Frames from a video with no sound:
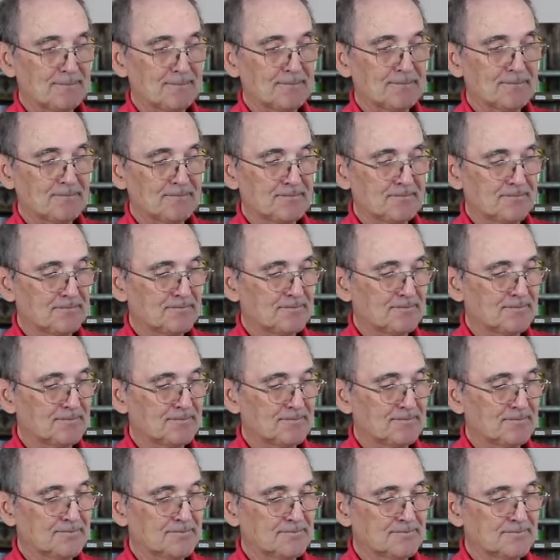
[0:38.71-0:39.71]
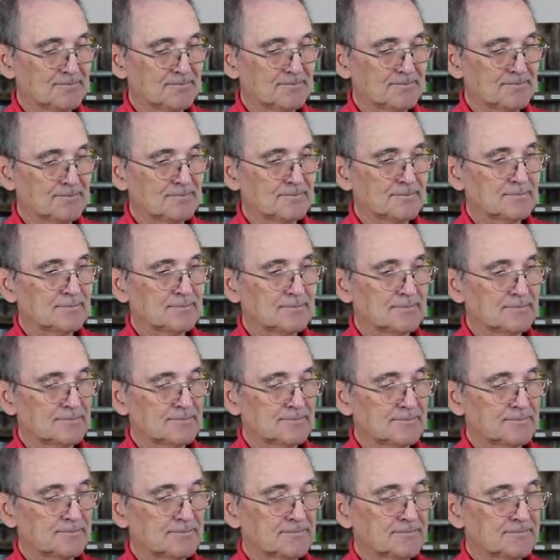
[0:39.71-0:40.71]

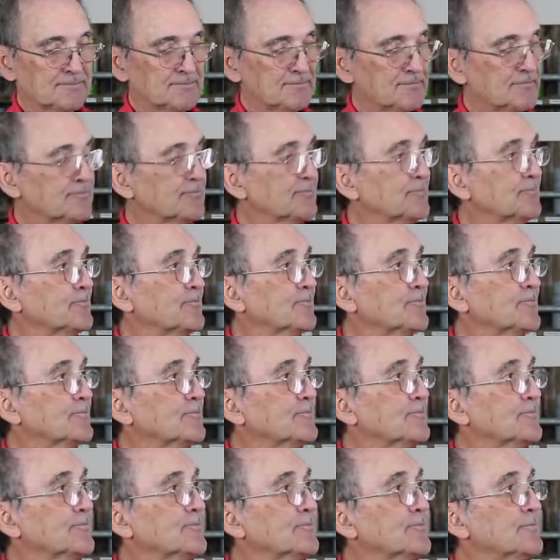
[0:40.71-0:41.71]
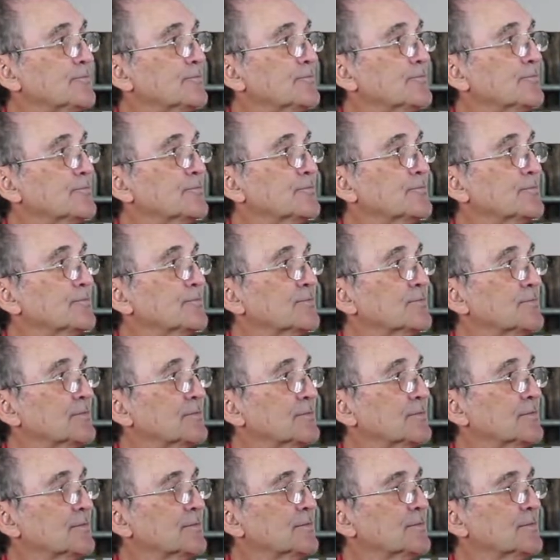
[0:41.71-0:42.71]
(silent)